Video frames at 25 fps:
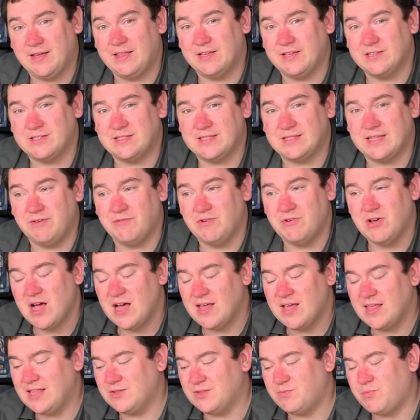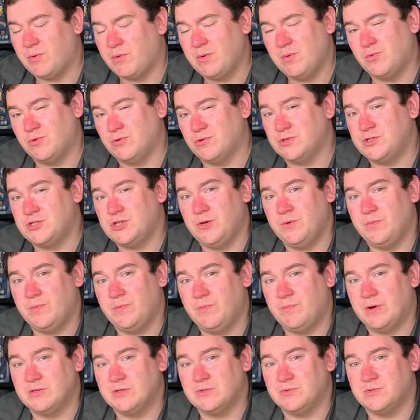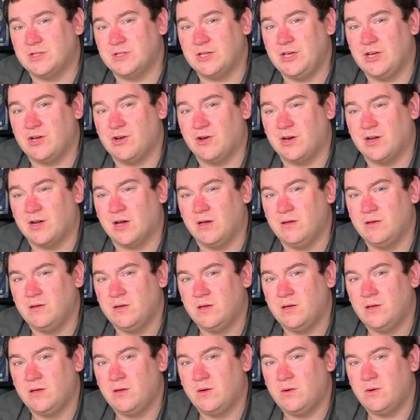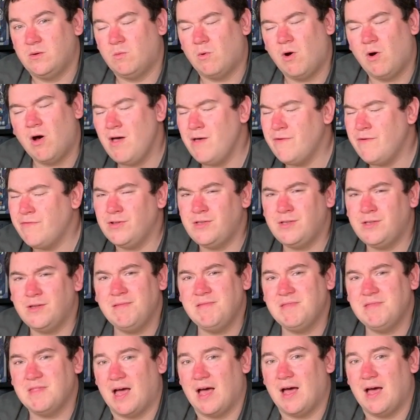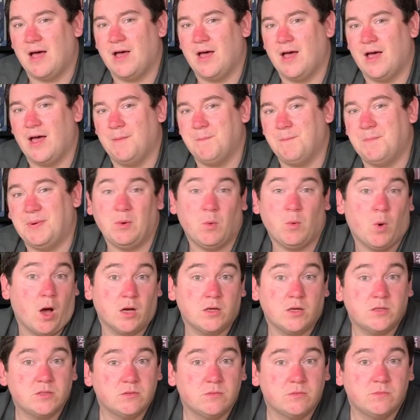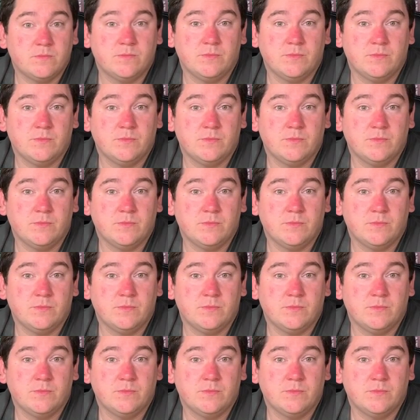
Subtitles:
There's probably one or two puzzles that you kind of go, why have I done that? But it works.